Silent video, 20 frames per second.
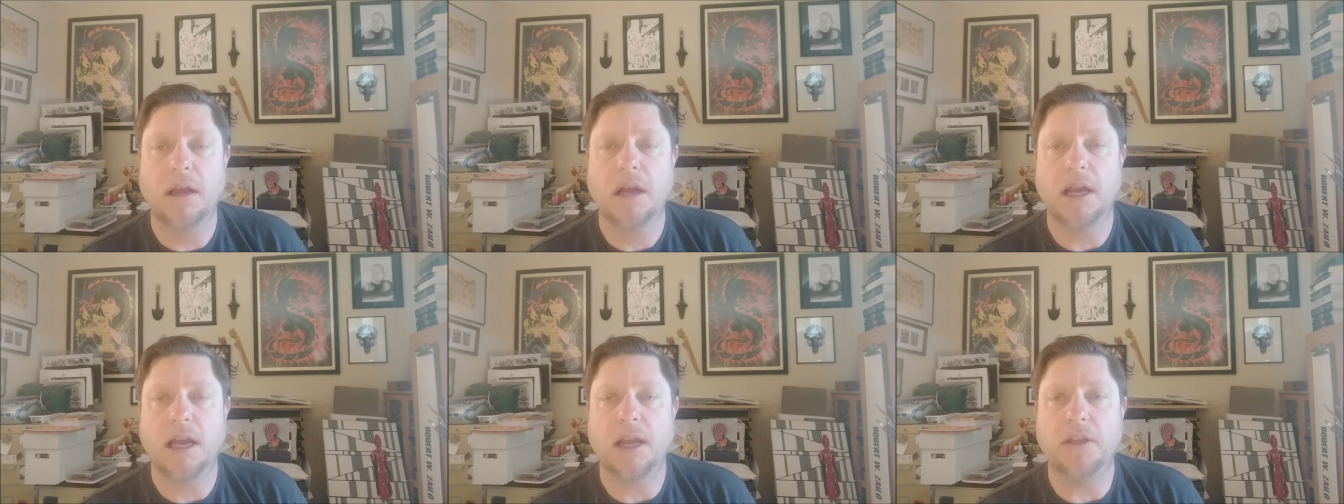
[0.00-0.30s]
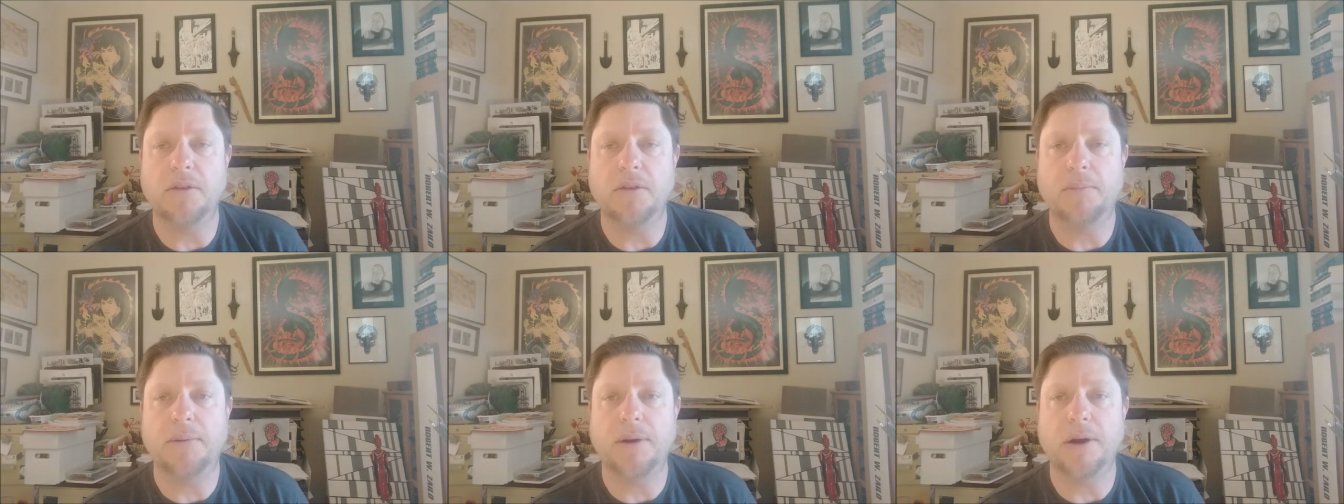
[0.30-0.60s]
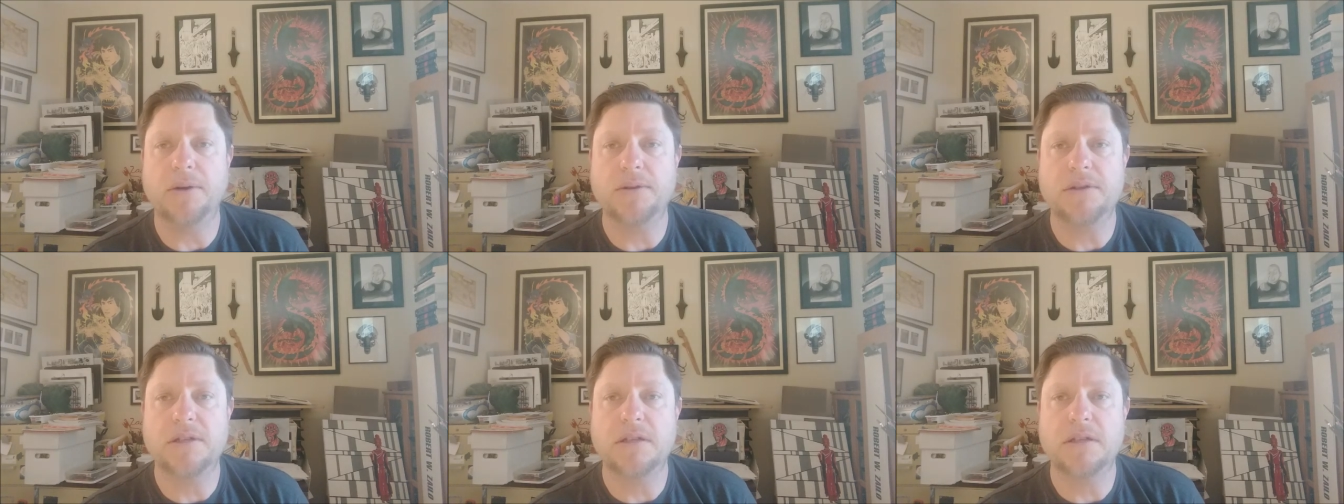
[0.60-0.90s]
in the
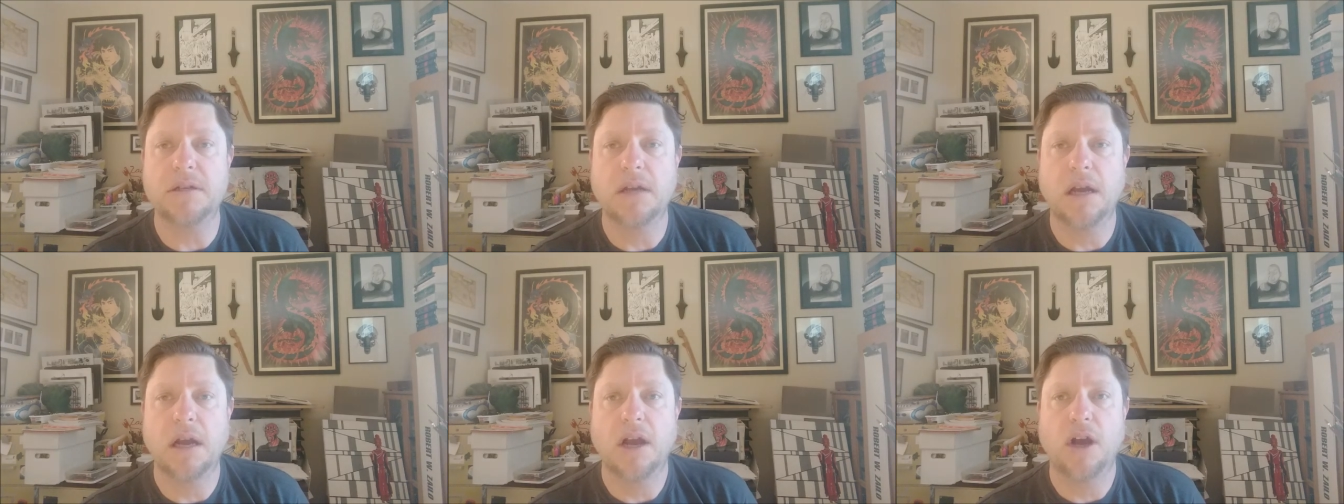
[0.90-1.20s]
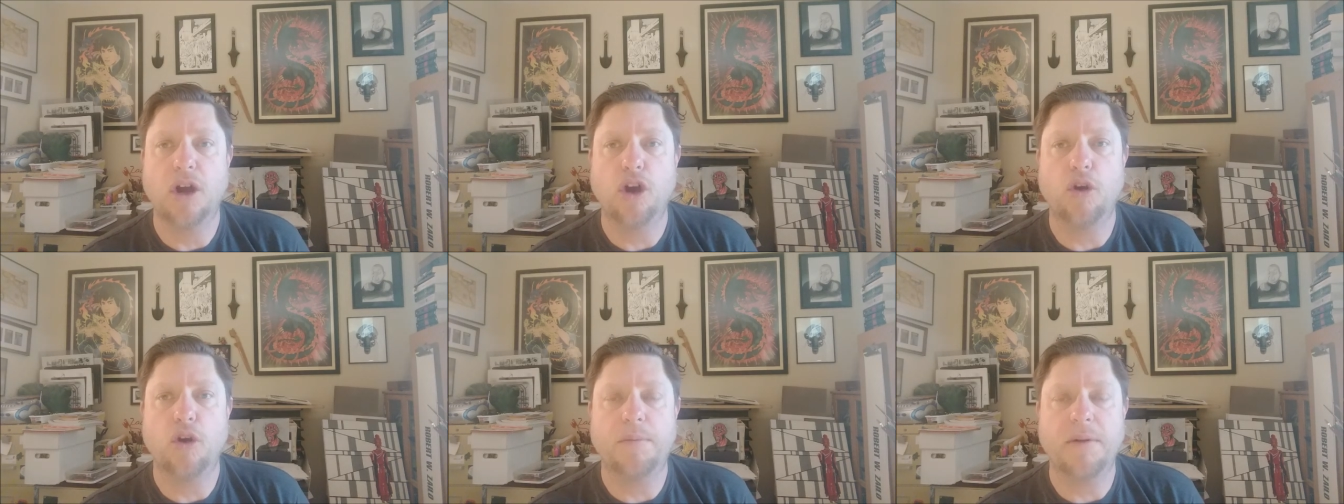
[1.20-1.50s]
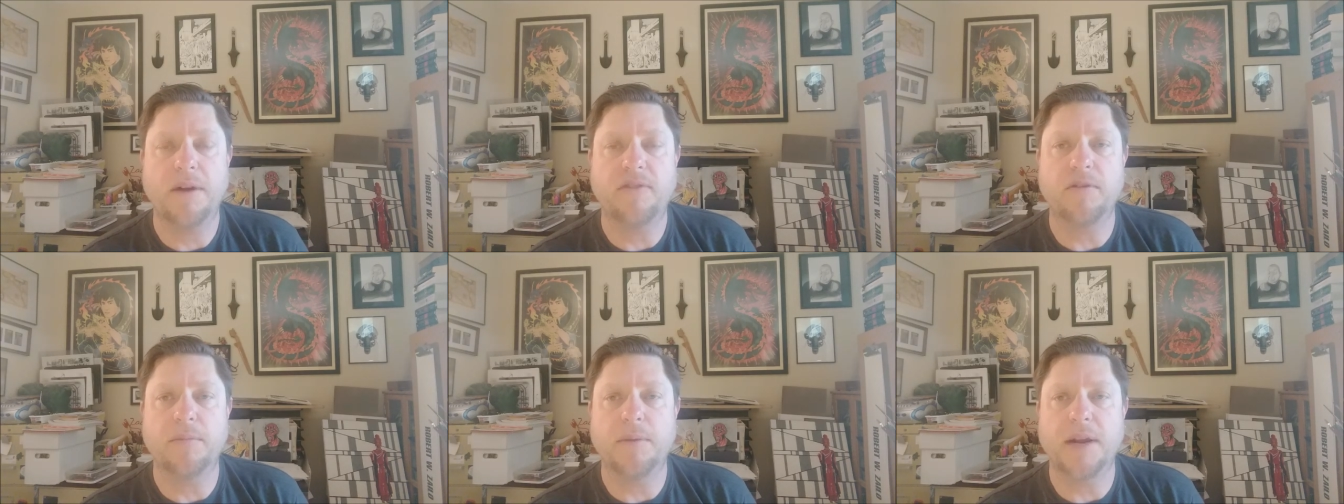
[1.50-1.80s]
posts. Hope
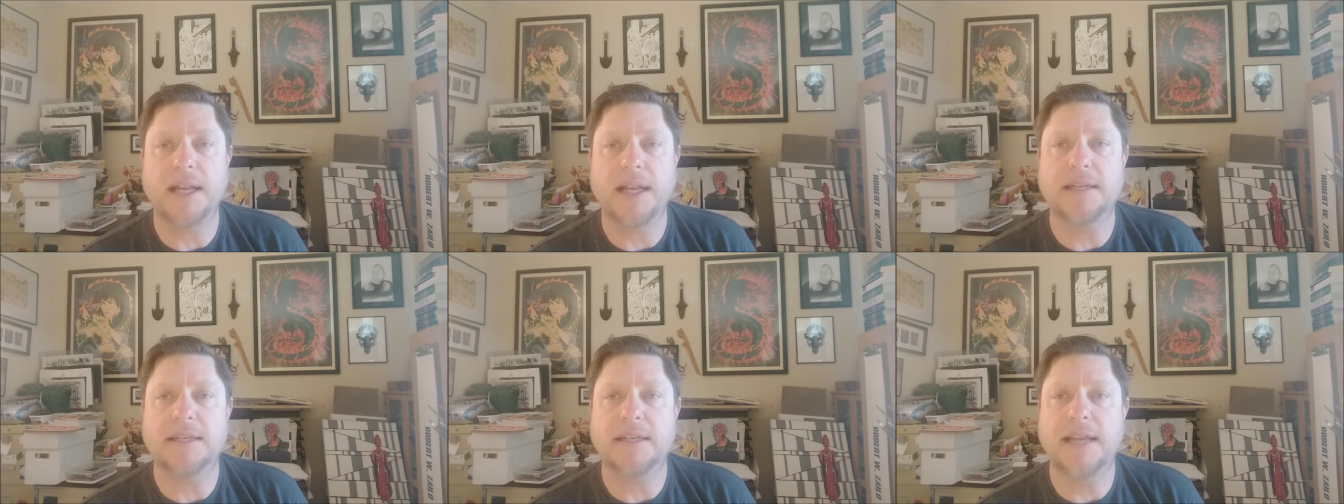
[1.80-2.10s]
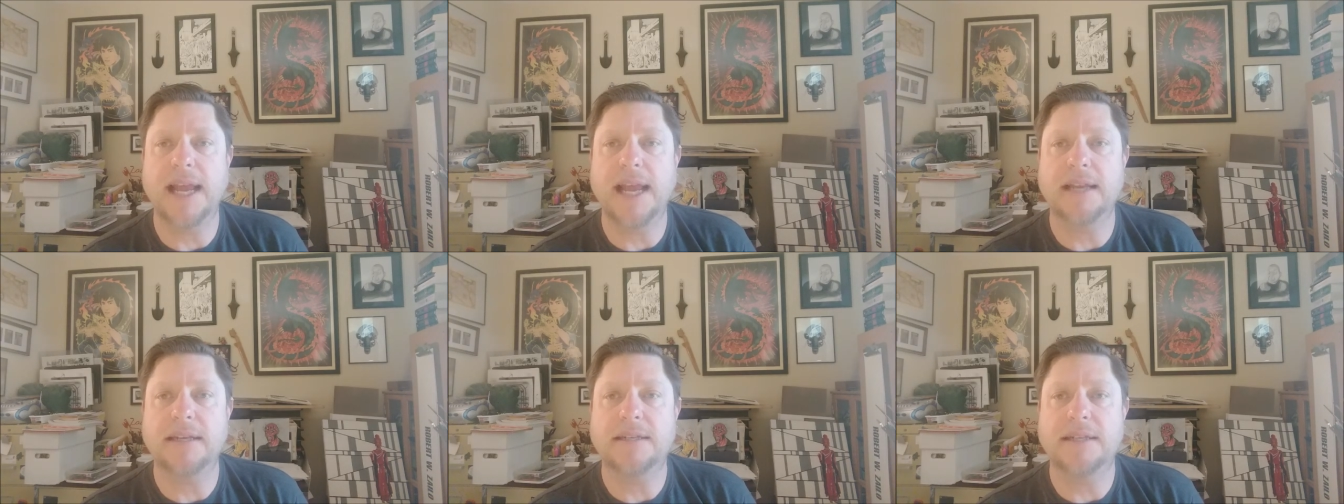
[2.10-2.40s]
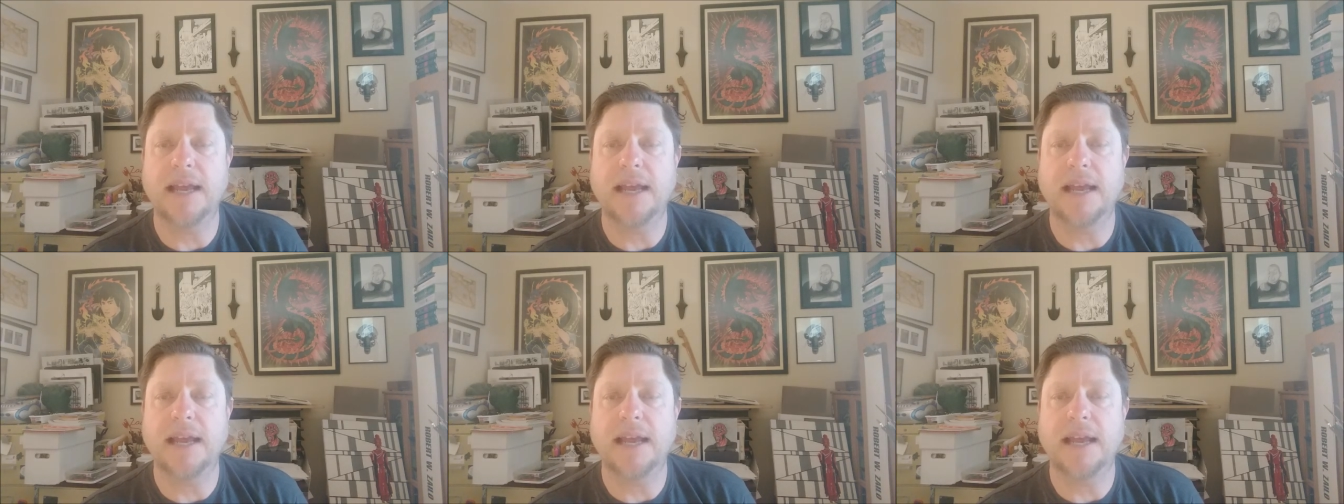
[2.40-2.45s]
everybody's staying